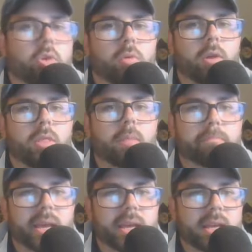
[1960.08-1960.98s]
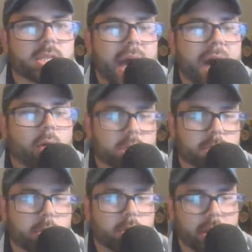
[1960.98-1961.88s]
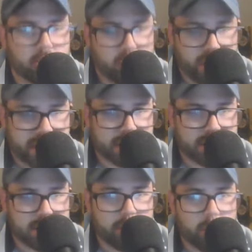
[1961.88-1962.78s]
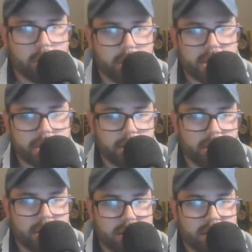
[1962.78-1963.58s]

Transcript: who are the biggest outspoken critics of what we do